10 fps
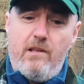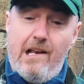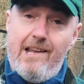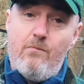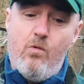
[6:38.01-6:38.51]

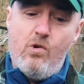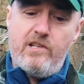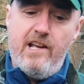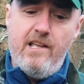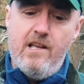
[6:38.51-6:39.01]
clean
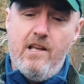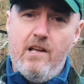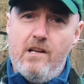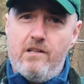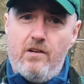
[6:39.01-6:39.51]
water.
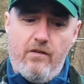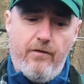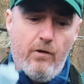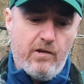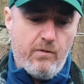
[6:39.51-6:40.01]
So you
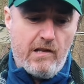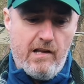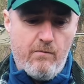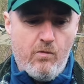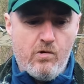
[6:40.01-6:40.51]
fill this with
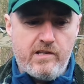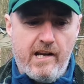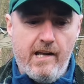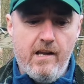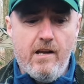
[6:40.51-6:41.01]
clean water,